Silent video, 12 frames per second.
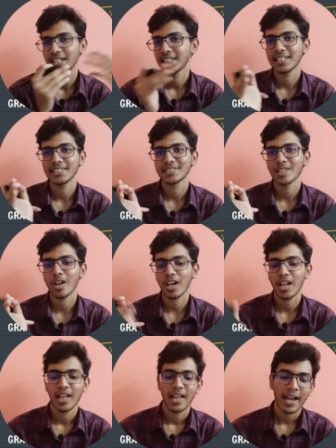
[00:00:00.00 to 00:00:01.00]
That's all.
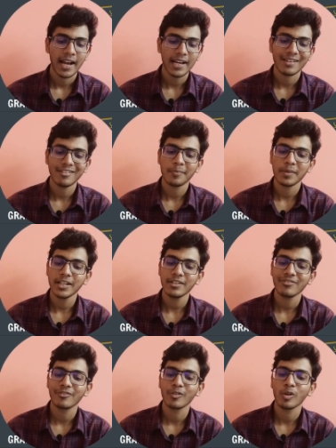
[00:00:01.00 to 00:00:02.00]
And I will print
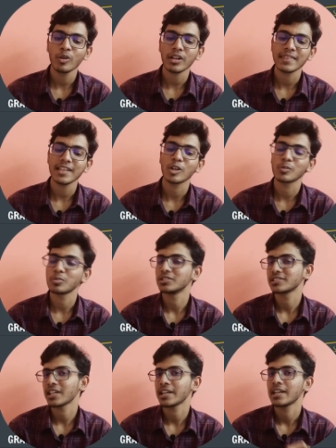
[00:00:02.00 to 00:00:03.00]
4 in the output
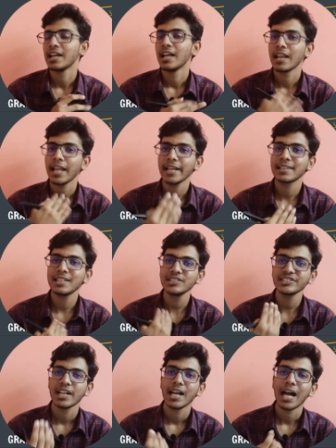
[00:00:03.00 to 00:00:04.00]
screen. Like
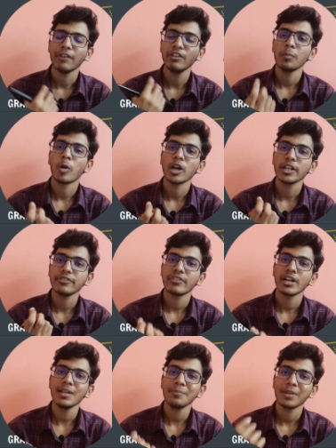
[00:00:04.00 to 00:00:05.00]
this, I will
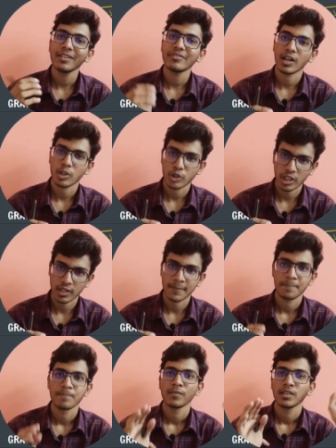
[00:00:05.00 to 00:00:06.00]
modify my function.
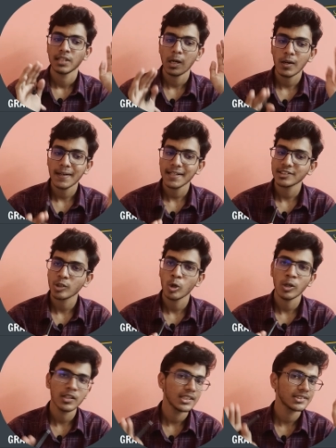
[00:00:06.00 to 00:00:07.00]
Now let us
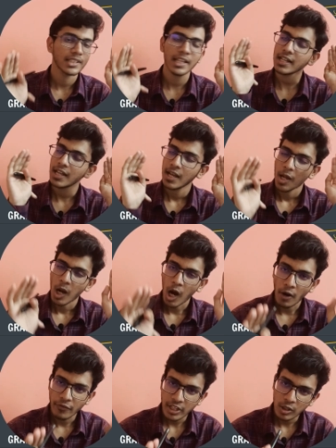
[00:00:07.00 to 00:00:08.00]
code this thing.
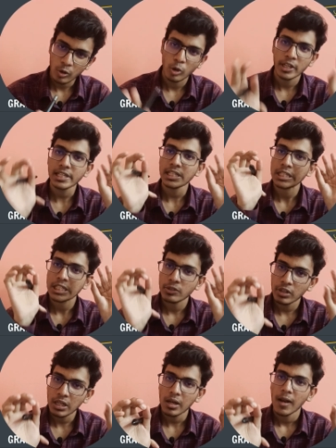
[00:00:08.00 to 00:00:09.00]
After coding, you
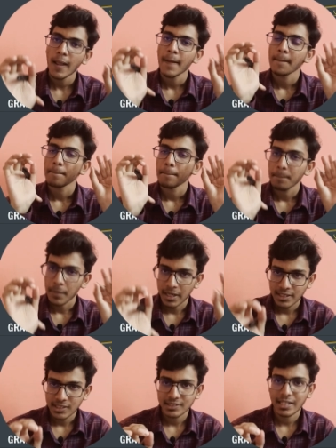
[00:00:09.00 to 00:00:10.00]
will
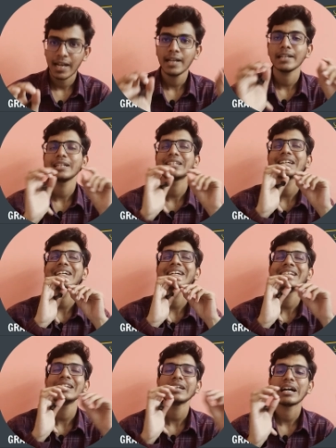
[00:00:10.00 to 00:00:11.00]
understand it
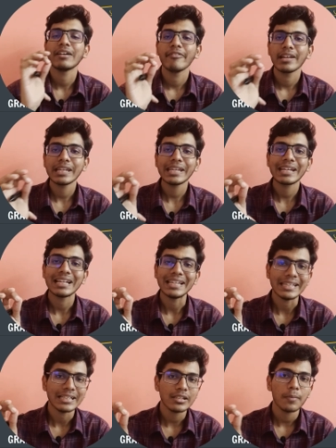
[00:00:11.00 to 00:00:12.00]
in a very
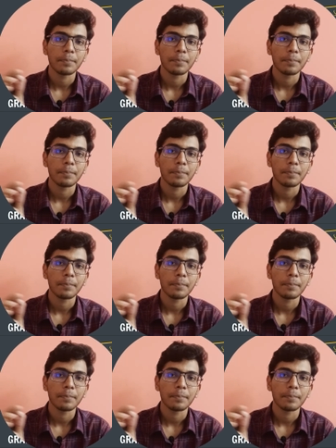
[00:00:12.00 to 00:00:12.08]
clear